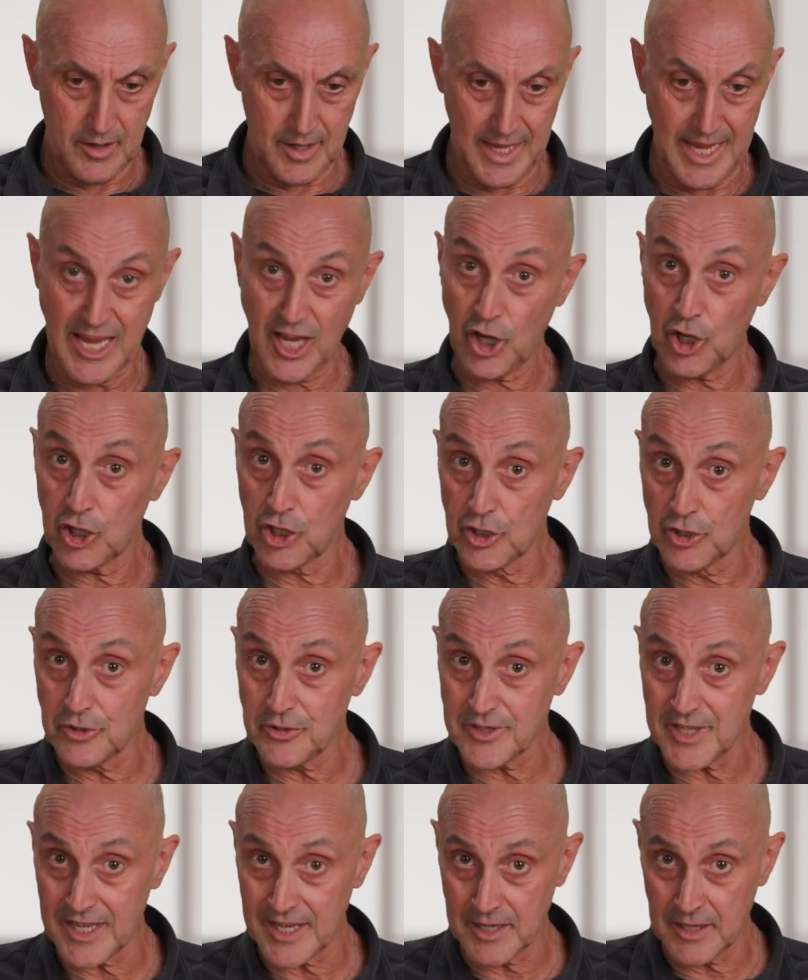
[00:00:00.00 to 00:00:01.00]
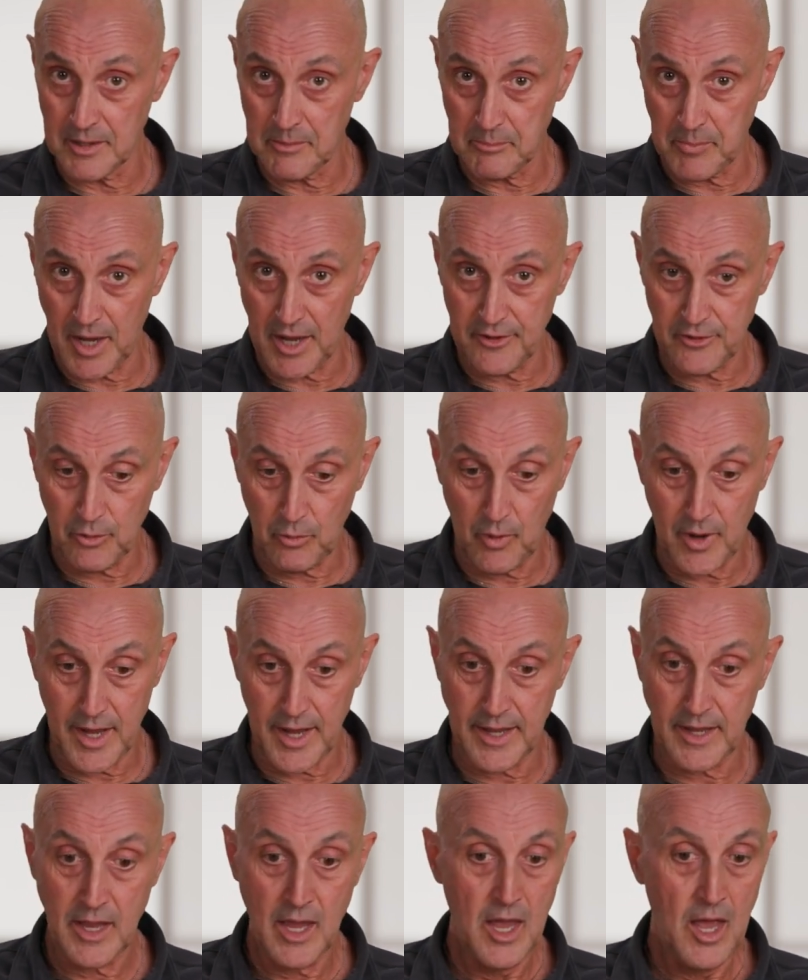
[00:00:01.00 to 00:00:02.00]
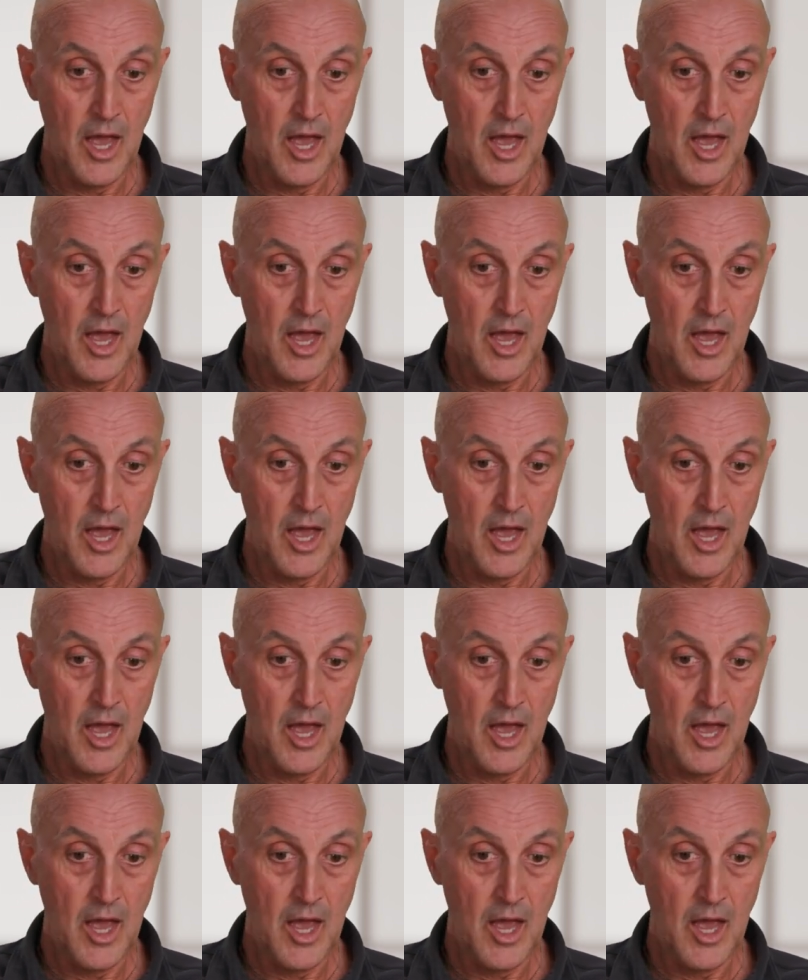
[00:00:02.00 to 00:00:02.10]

including, by the way,